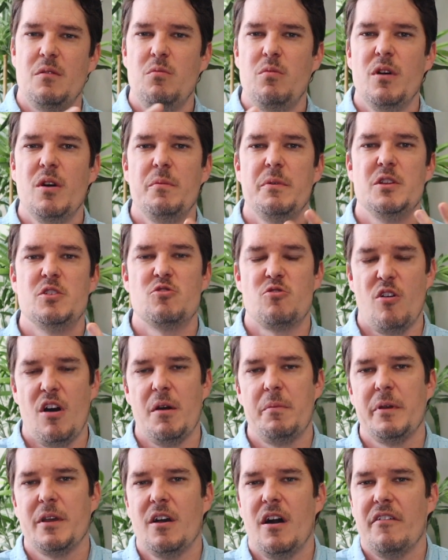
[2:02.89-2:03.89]
will be
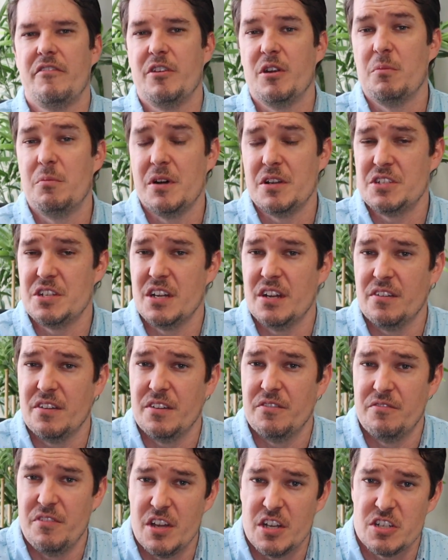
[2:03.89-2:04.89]
dropping off your budget
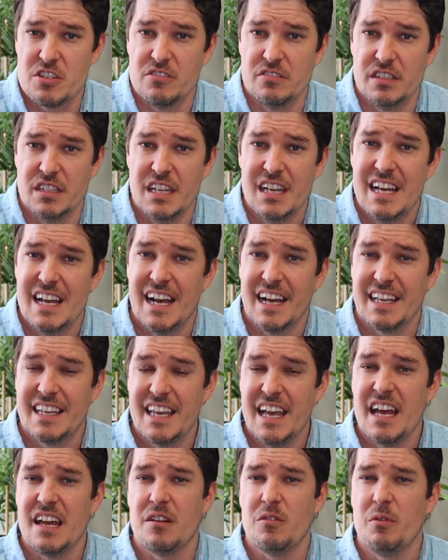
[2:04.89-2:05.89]
eventually.
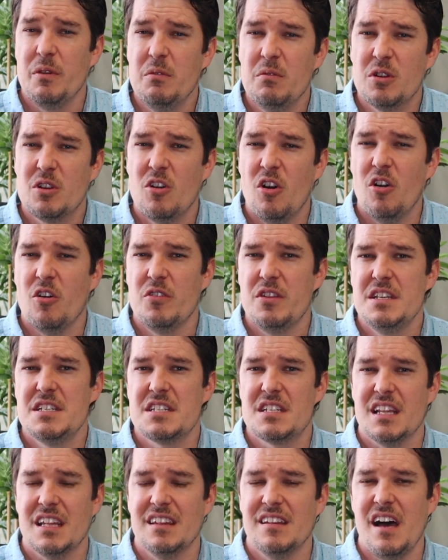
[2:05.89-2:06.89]
Again, we would call
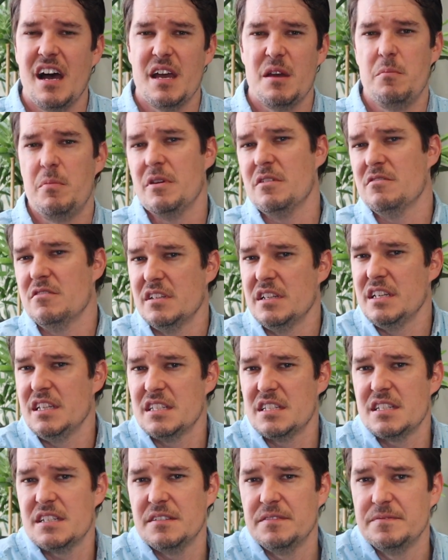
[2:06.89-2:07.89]
these
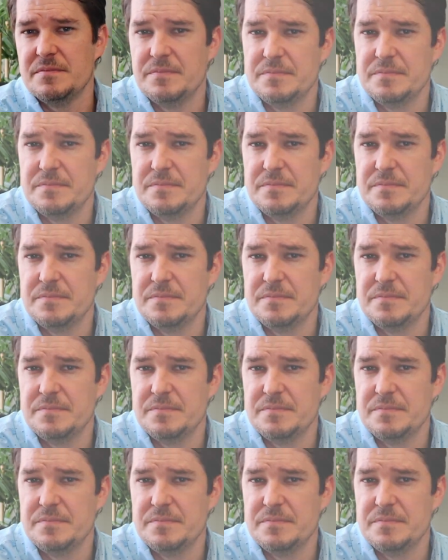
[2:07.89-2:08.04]
liabilities.